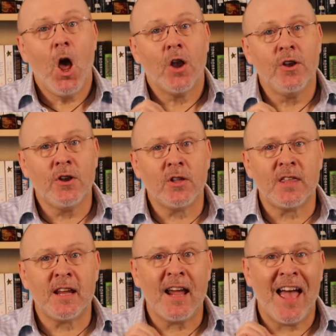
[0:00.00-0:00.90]

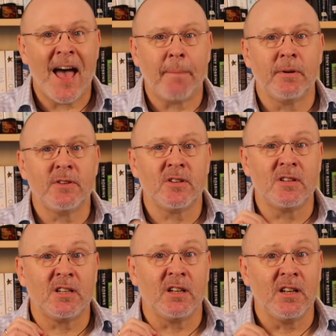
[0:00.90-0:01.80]
Nothing happens
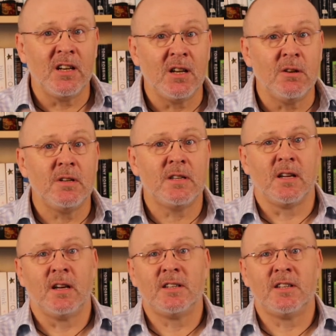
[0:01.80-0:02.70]
until you
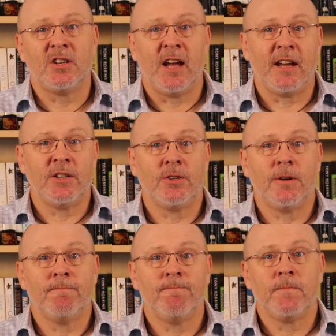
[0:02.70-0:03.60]
decide to
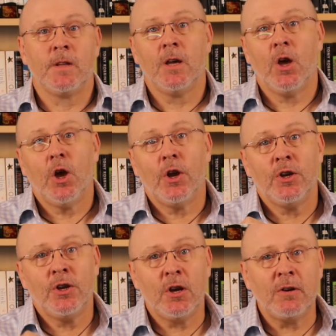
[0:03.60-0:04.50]
change.
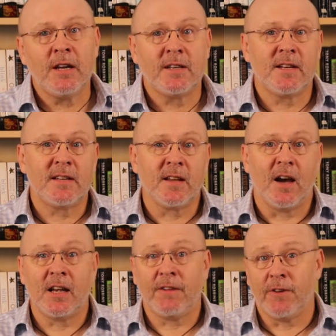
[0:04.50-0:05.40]
You need to
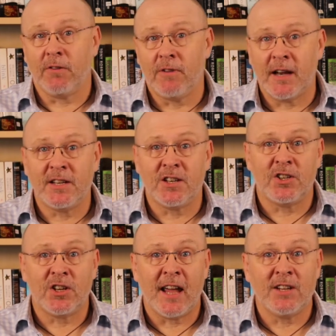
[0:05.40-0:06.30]
decide if you're ready to
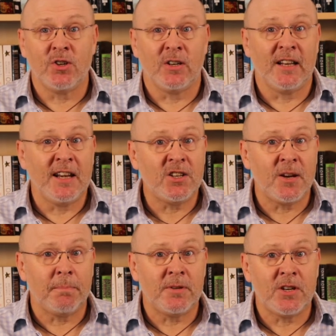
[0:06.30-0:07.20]
change your
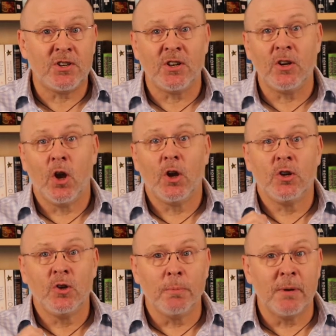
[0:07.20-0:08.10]
leadership position,
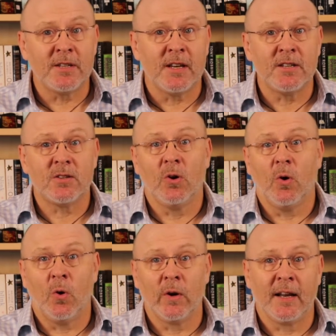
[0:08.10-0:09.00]
your business,
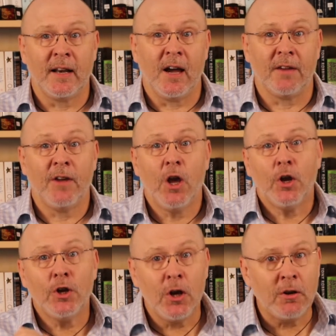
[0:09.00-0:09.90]
or your life.
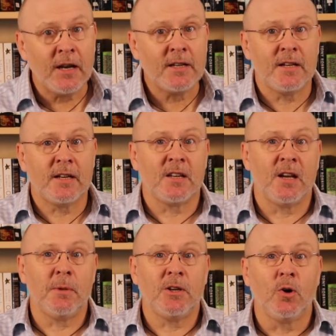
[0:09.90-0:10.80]
You need to
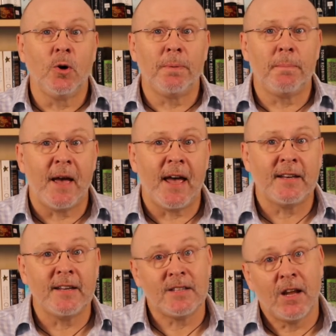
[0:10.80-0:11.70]
determine your
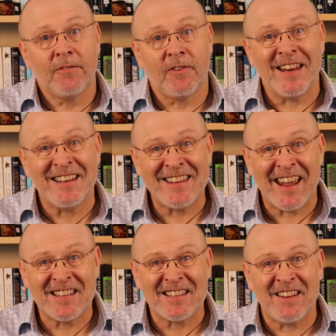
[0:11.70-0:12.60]
preparedness for an
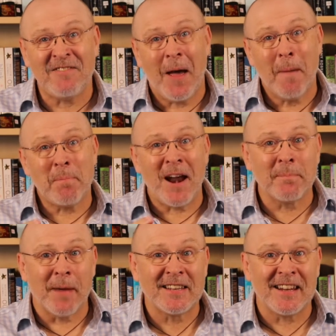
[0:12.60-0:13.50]
intensive,
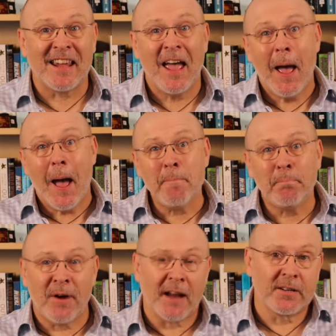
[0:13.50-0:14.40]
pragmatic, and
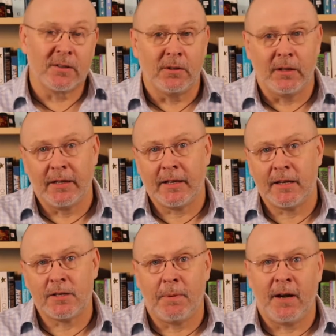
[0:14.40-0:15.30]
practical learning
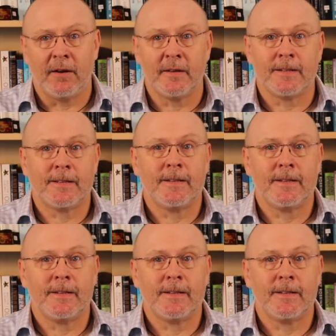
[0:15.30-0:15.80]
experience.